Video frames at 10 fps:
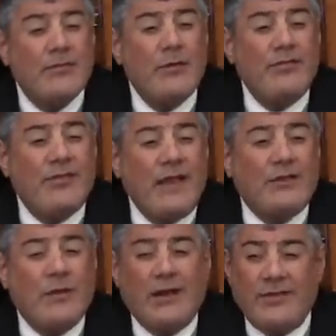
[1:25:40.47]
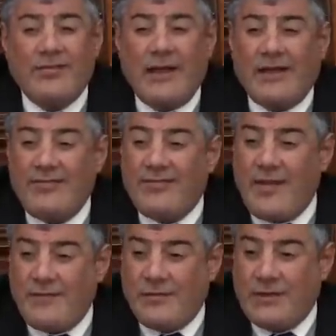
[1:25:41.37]
So he said to her, listen, I can
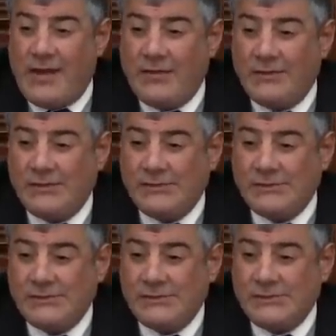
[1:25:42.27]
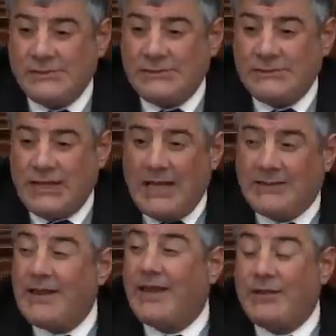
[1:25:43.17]
save you now.
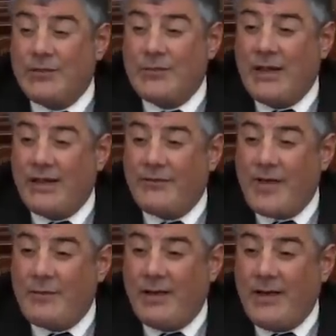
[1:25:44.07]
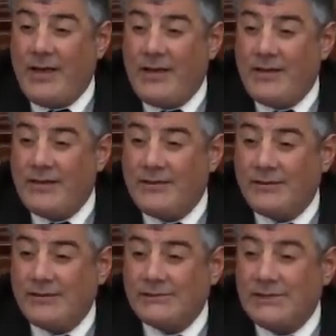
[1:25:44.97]
I'll take you to my family
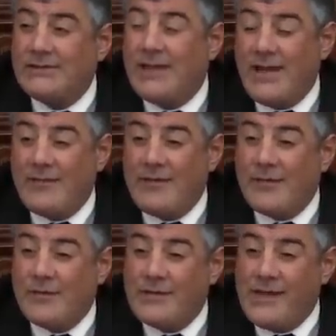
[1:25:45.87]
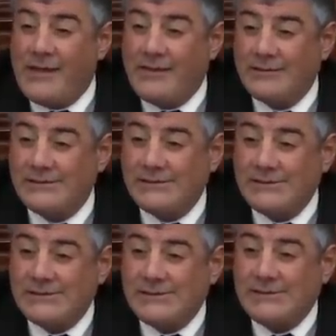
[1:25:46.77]
in Tel Aviv over there.
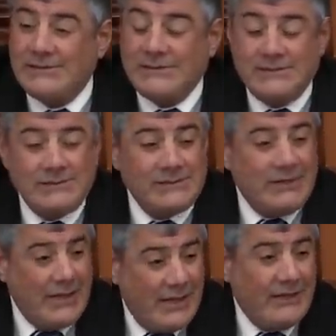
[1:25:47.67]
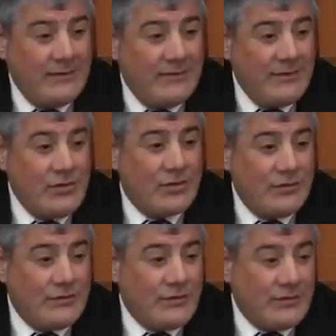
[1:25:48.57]
And you
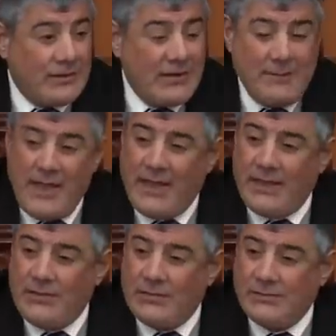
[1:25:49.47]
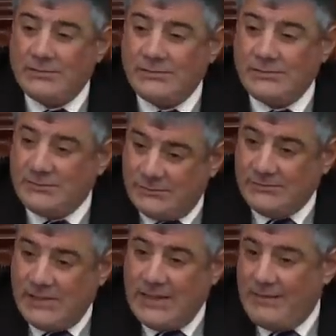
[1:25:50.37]
convert and I'll marry you.
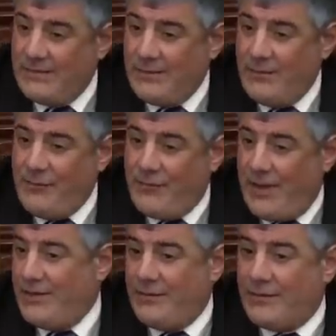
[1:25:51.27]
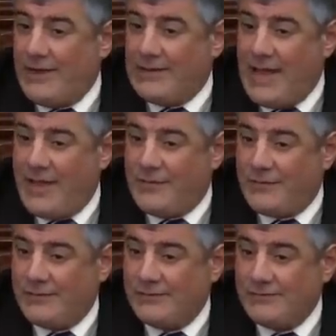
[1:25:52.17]
And everything will be fine. You have a great
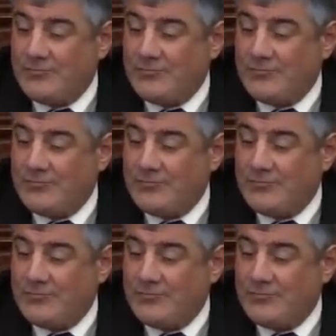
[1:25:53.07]
life.